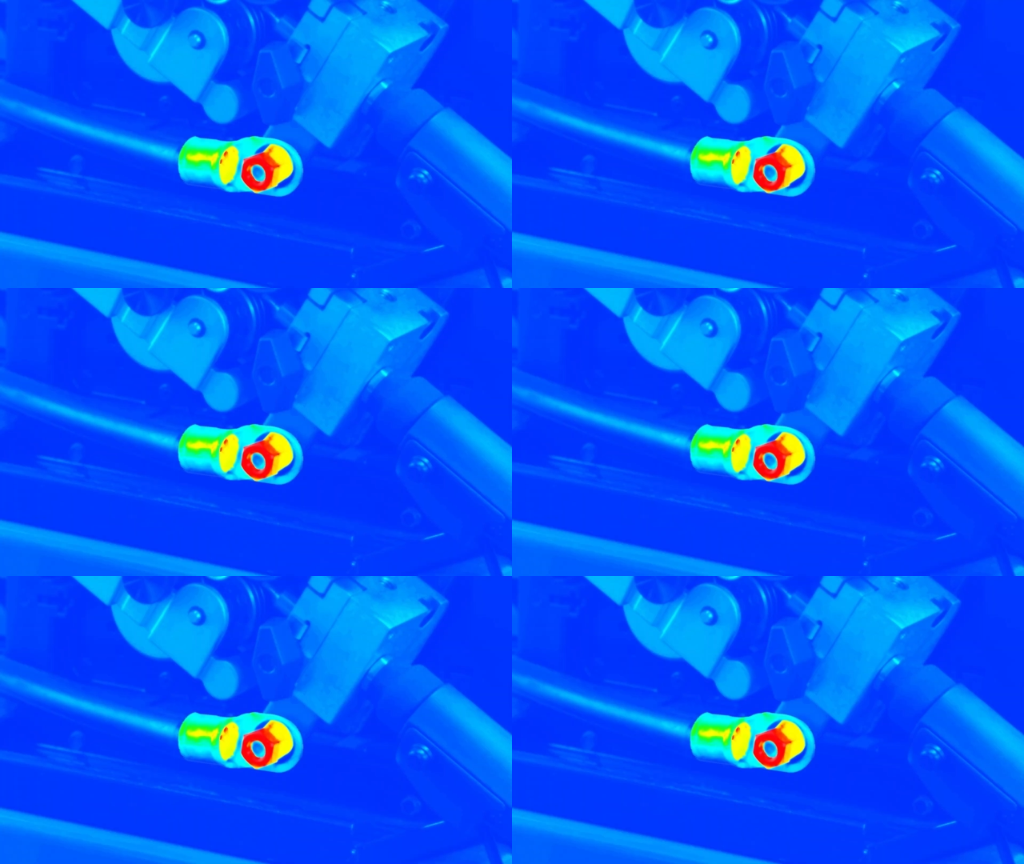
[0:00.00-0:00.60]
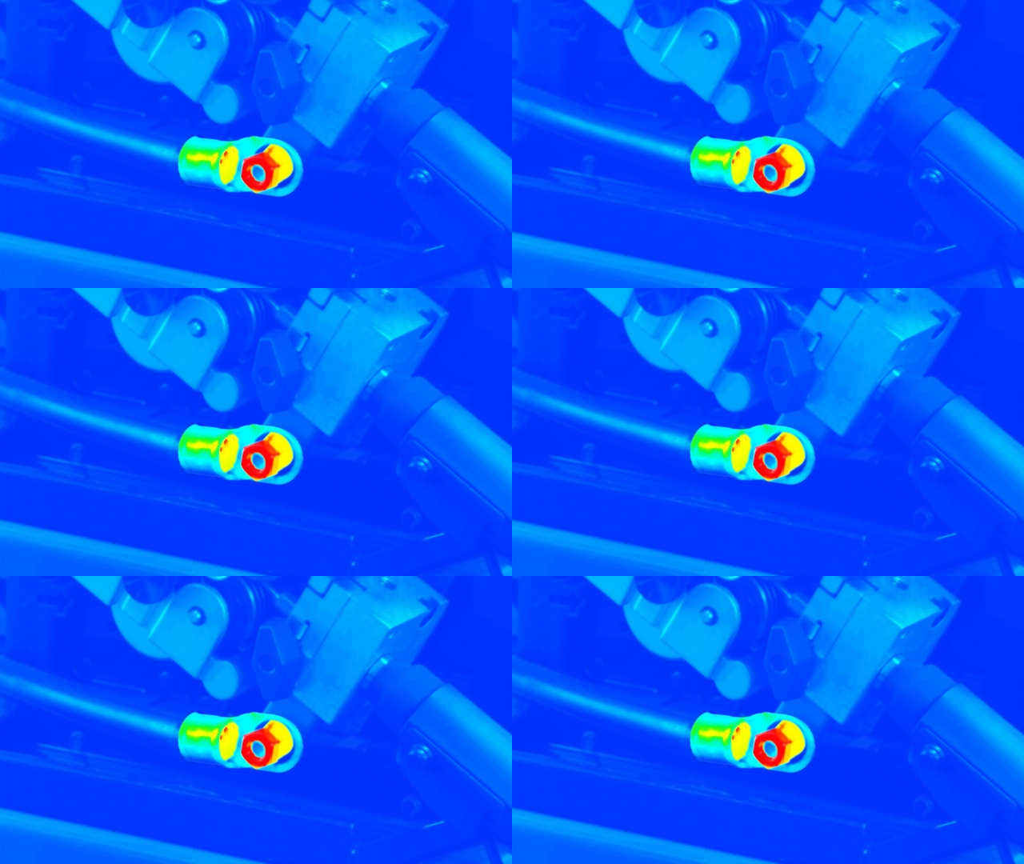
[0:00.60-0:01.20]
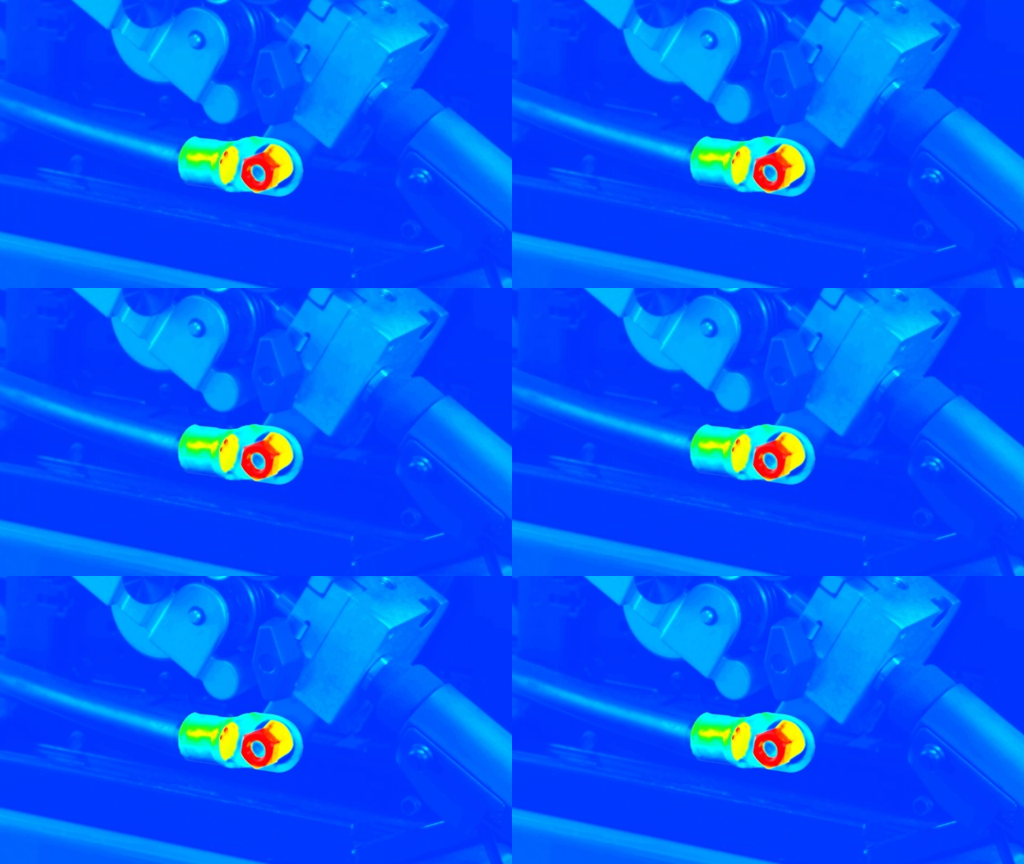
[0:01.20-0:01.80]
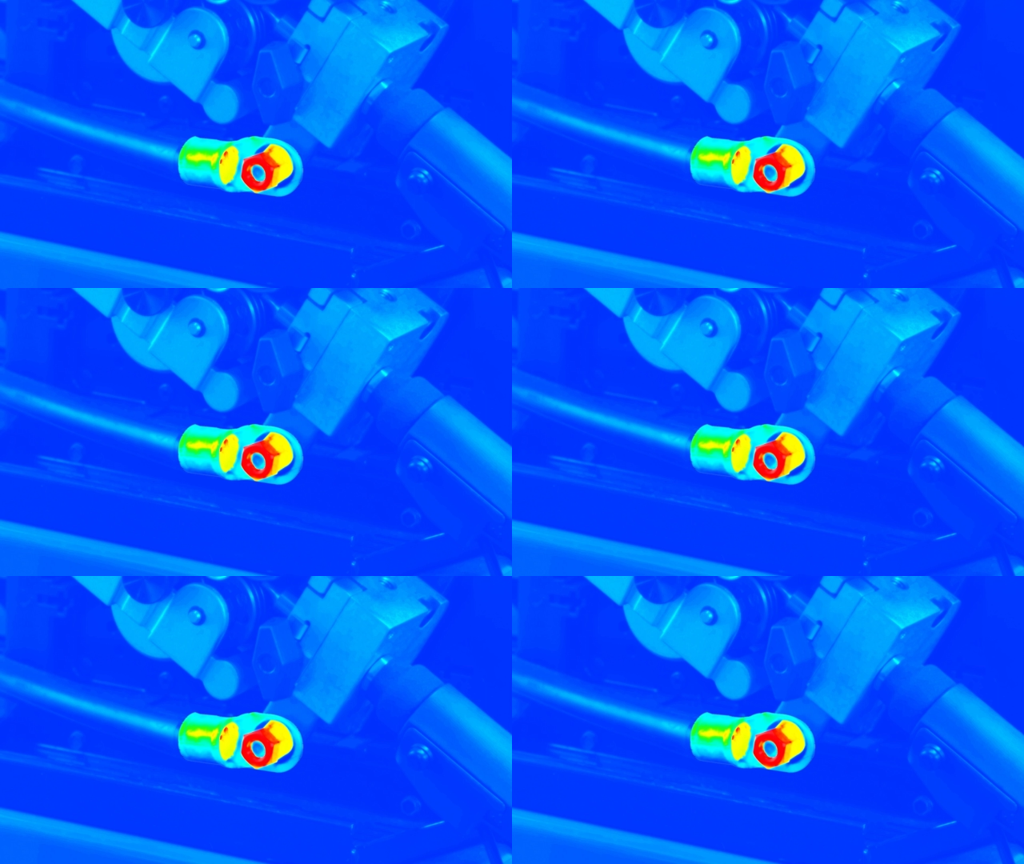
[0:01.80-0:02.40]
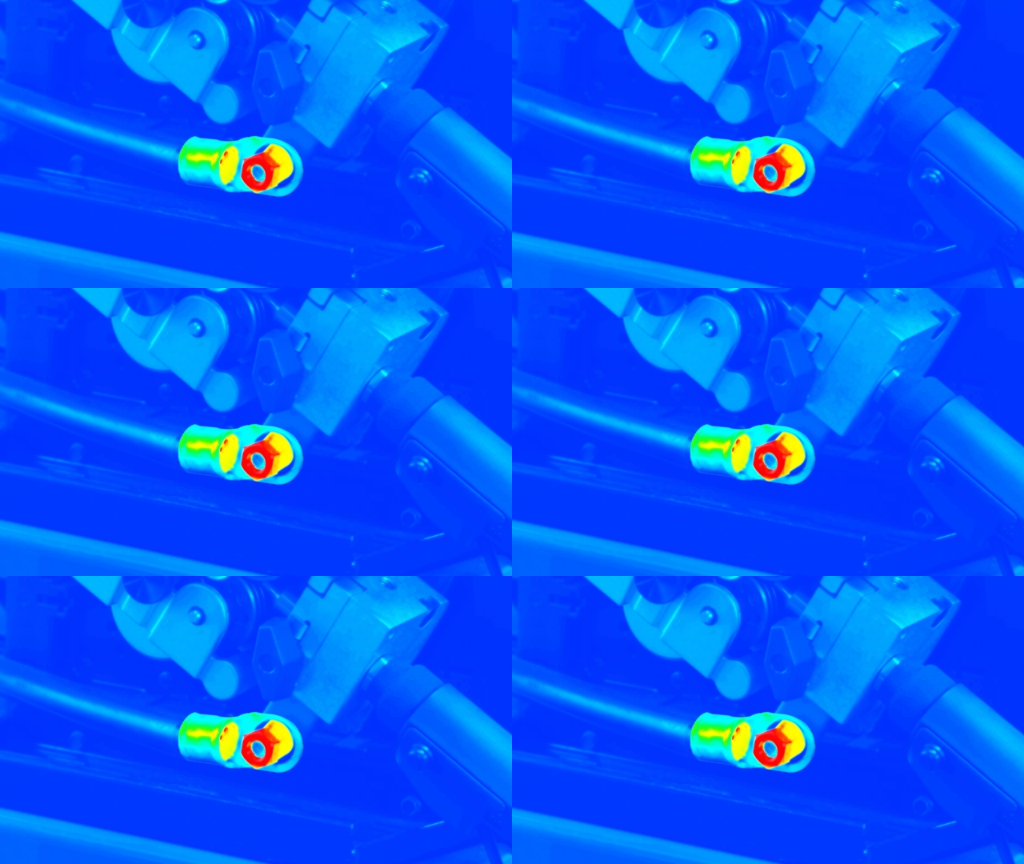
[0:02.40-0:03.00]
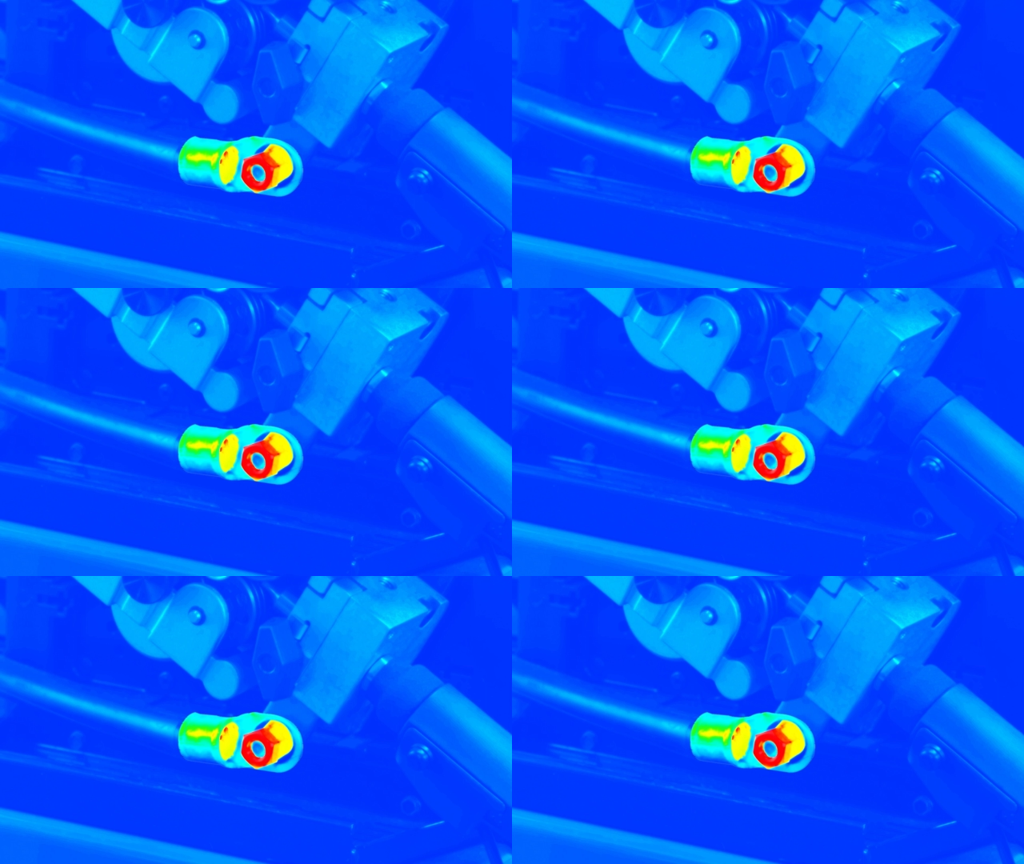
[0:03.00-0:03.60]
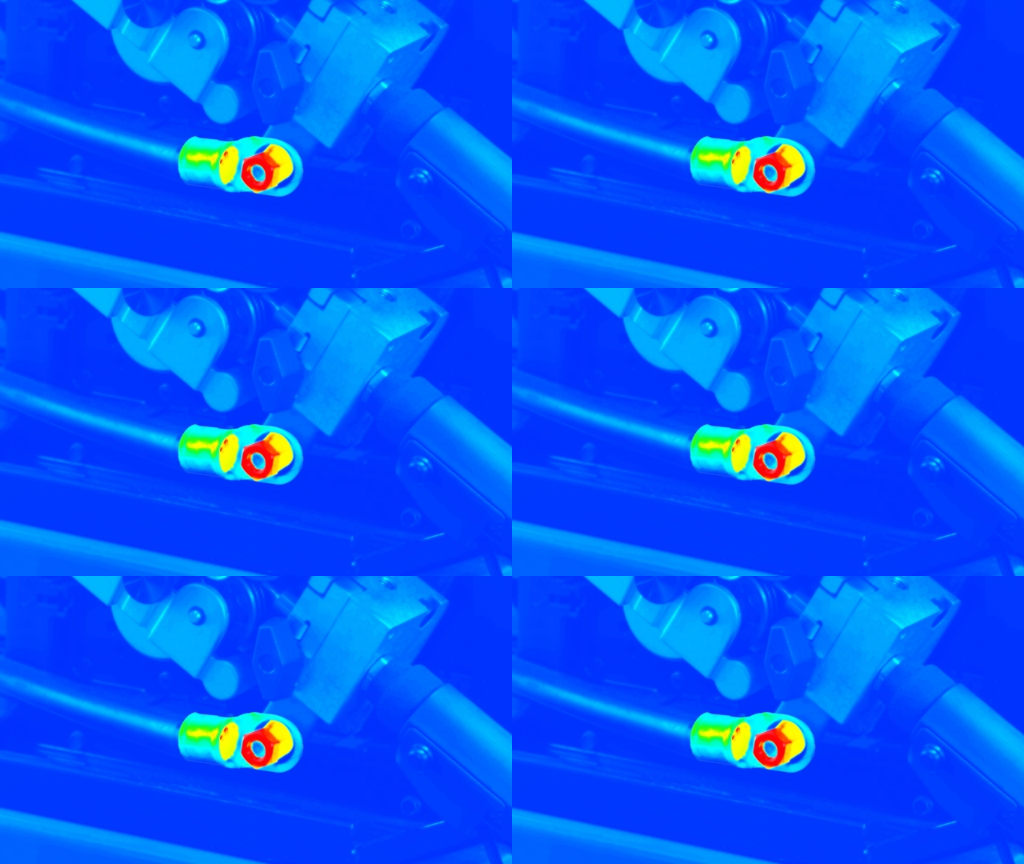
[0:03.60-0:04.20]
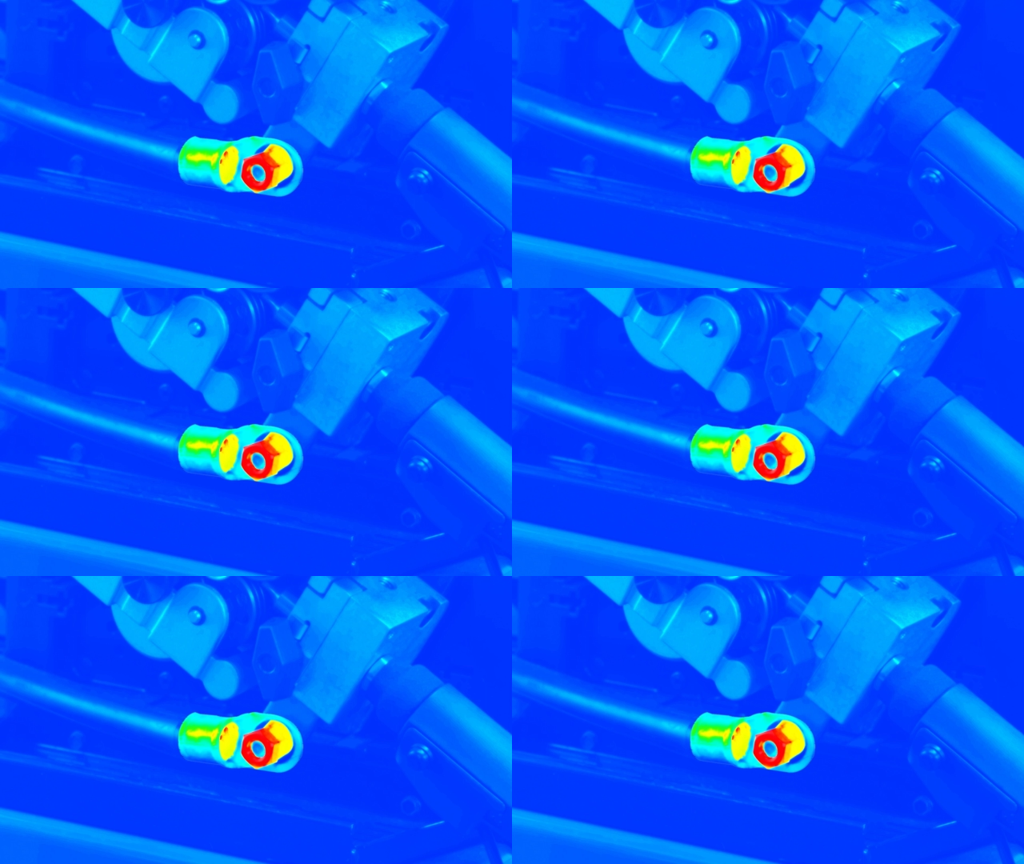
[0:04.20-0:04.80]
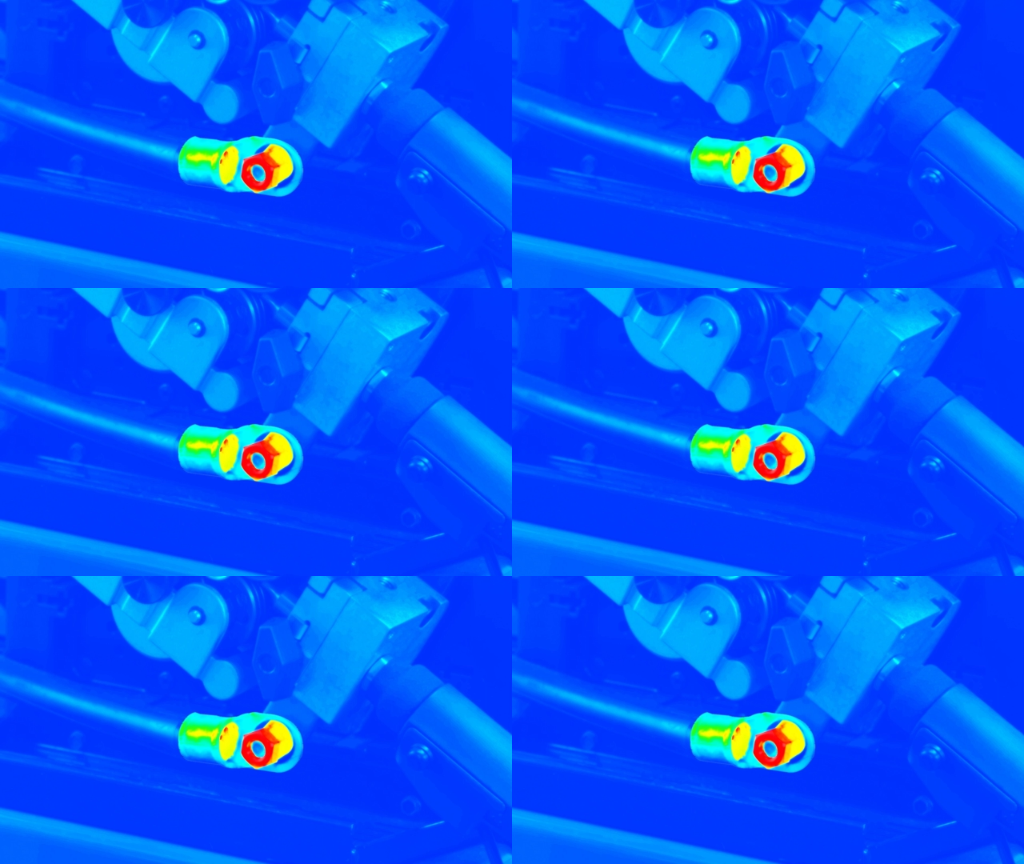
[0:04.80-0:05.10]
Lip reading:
Nobody's mouth can be seen.